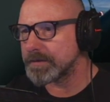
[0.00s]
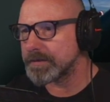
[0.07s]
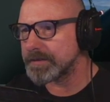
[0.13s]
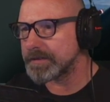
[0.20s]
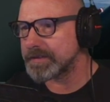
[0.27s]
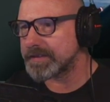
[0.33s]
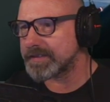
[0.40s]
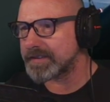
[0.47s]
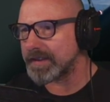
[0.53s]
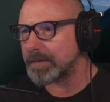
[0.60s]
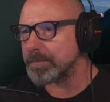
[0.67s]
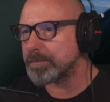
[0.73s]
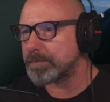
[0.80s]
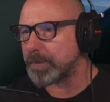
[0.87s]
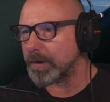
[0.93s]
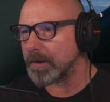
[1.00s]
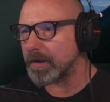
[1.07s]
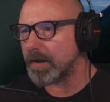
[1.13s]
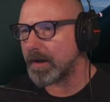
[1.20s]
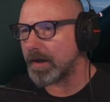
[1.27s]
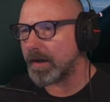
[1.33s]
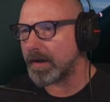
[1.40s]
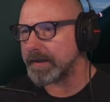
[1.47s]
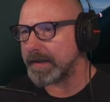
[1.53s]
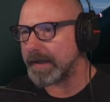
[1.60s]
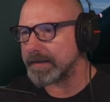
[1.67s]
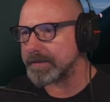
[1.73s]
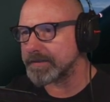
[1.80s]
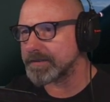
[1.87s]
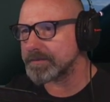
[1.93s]
simple
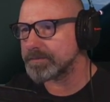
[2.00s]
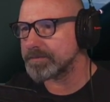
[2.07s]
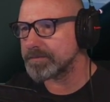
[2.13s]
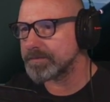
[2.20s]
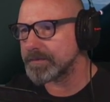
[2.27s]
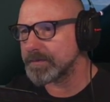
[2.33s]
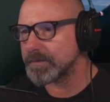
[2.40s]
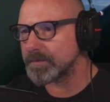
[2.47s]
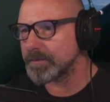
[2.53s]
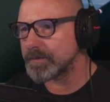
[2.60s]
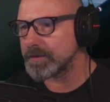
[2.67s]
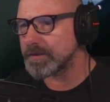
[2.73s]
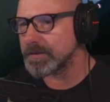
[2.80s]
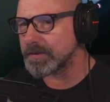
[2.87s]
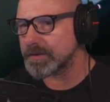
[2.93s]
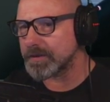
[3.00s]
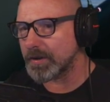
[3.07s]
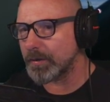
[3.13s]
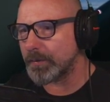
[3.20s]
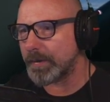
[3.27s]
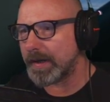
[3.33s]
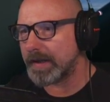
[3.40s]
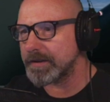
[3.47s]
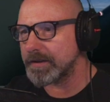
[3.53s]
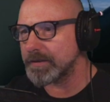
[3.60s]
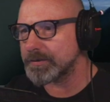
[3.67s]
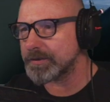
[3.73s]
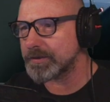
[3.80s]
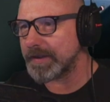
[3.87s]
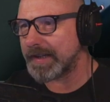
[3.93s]
high-end. So I
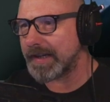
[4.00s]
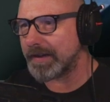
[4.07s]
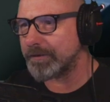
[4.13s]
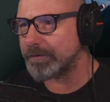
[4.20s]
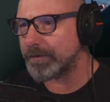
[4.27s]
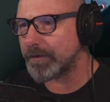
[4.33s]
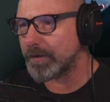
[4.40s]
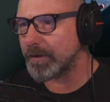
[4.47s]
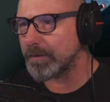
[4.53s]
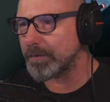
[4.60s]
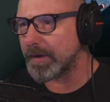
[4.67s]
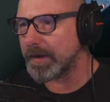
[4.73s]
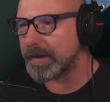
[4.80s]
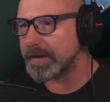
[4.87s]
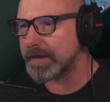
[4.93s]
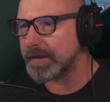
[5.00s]
used to have on my